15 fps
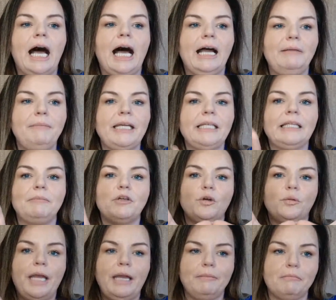I make them
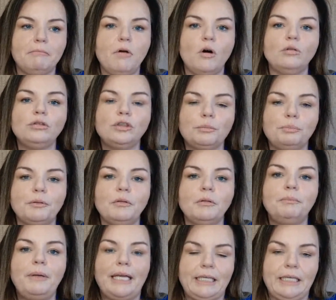create multiple
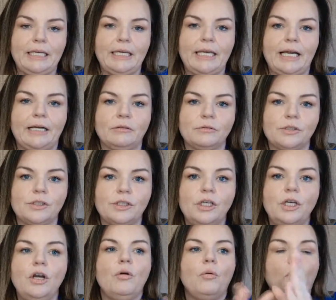banking accounts.
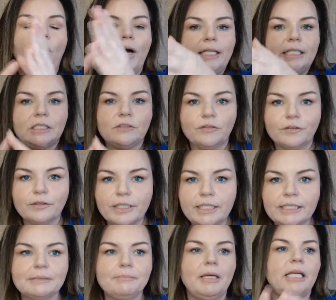One is for
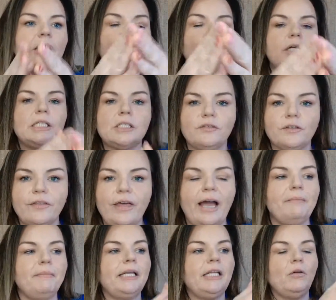this money, one is for
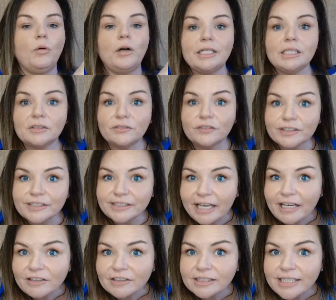that money, one is for
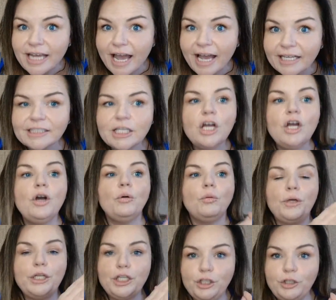sales tax.
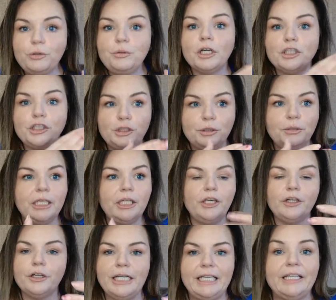When you are doing
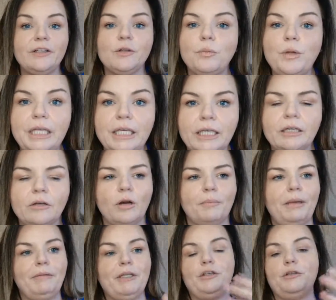your end of the week, or
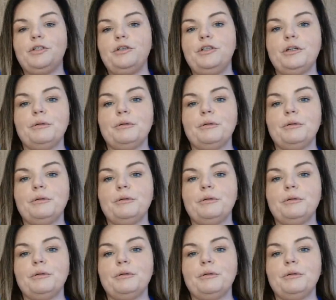maybe you do